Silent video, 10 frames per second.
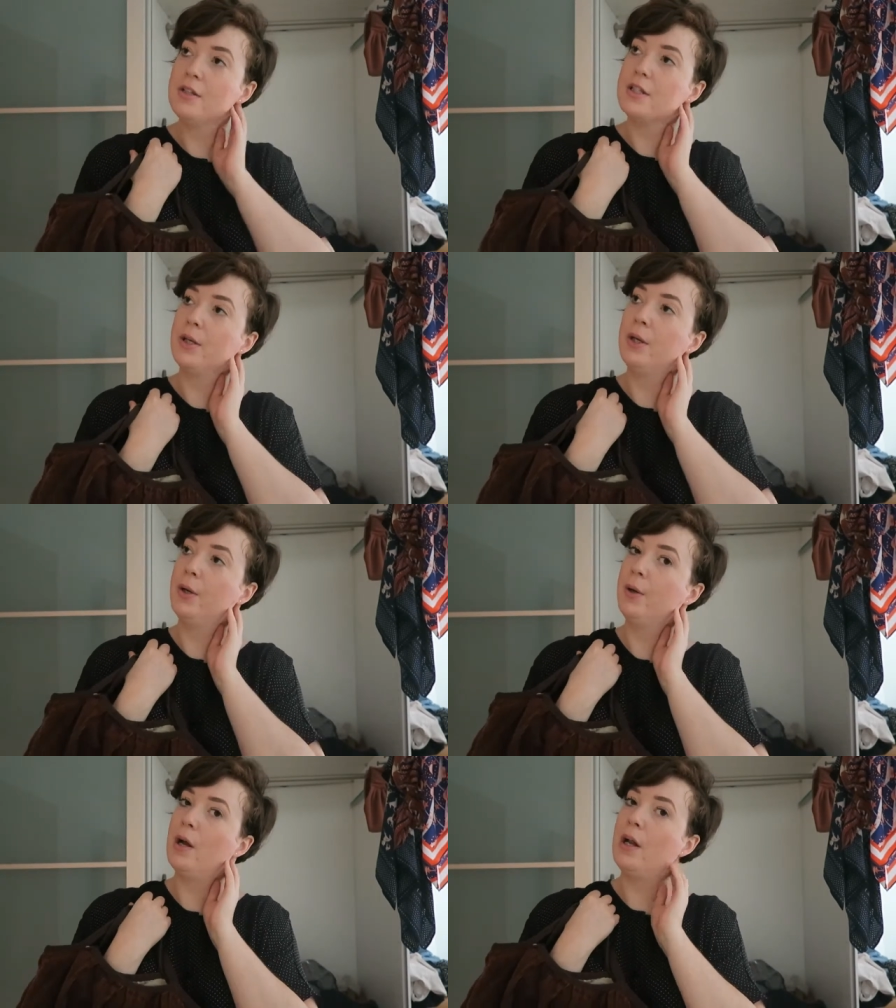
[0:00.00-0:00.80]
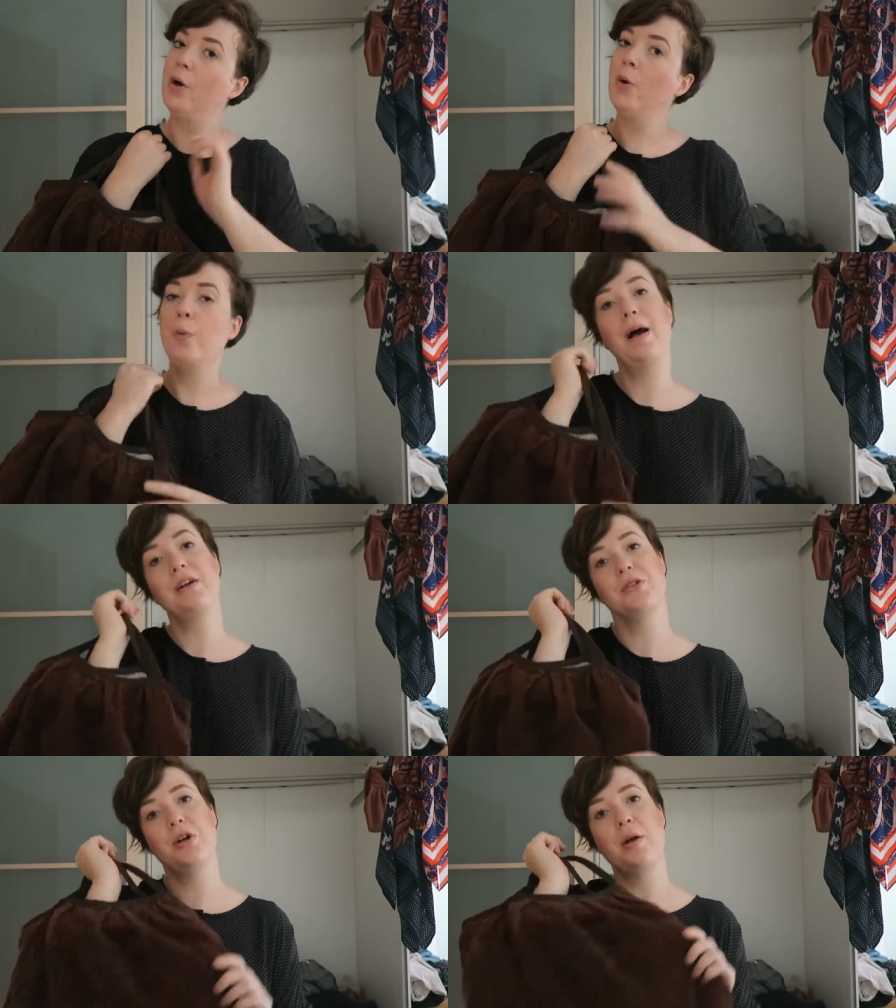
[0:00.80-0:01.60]
so a little
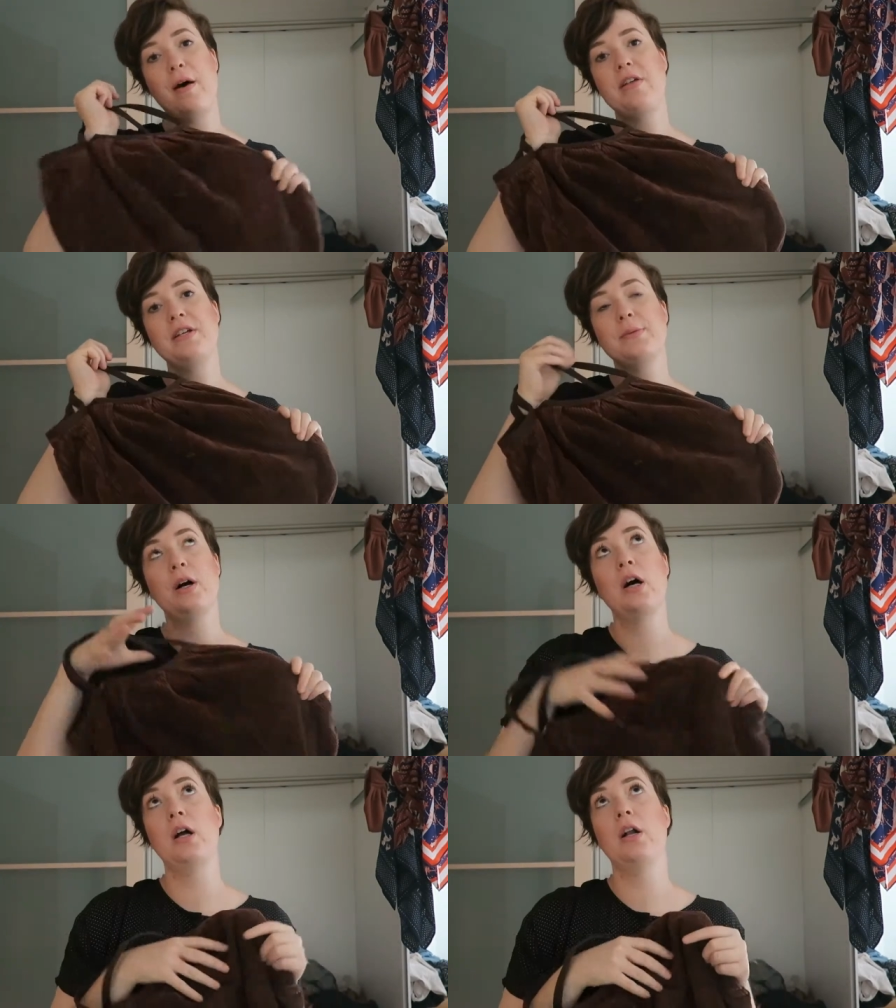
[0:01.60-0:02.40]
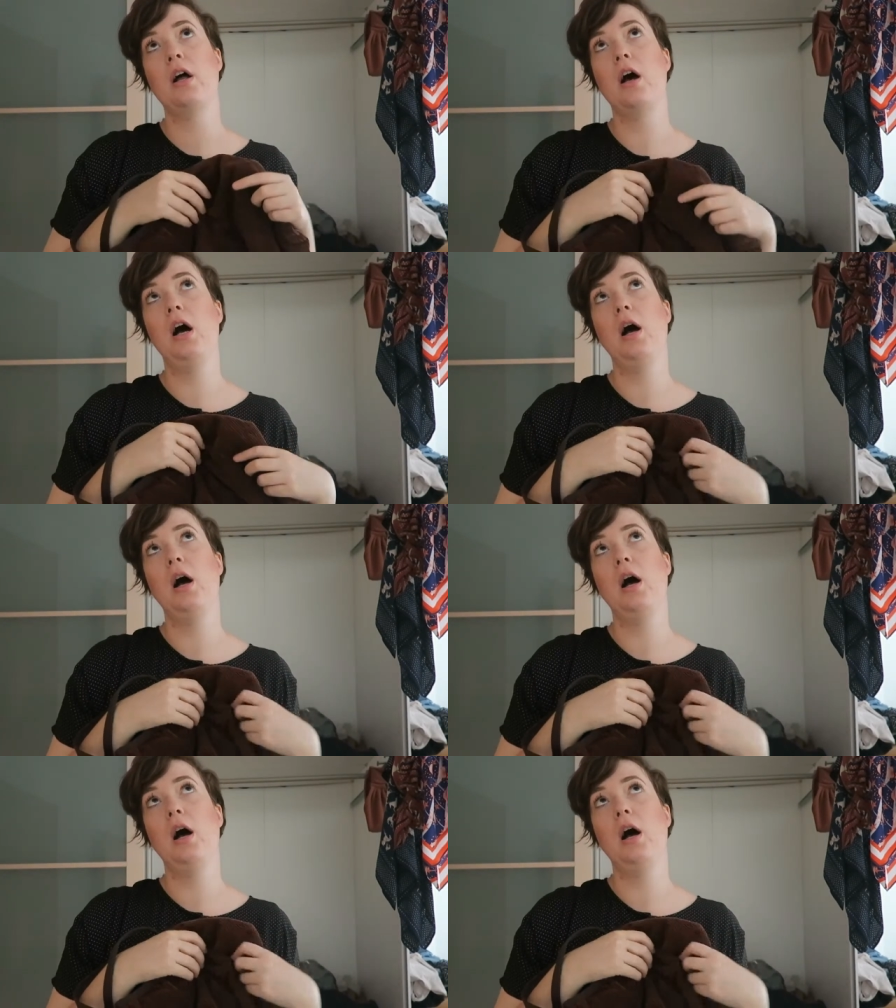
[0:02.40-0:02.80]
backstory about this one.